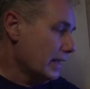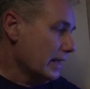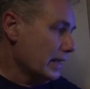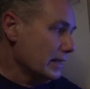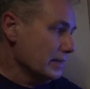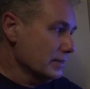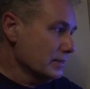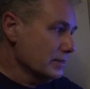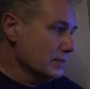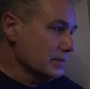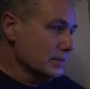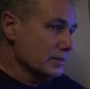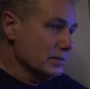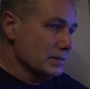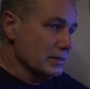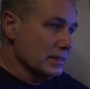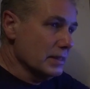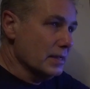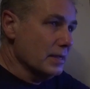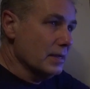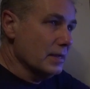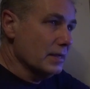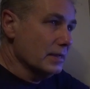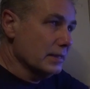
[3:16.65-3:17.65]
and
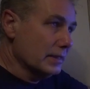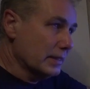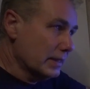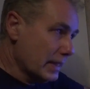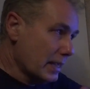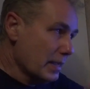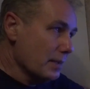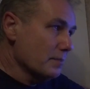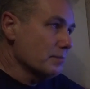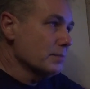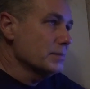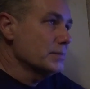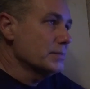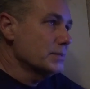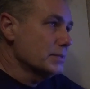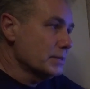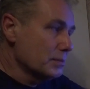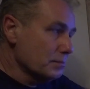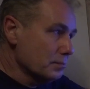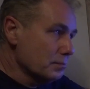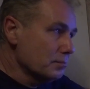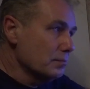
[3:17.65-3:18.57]
I kept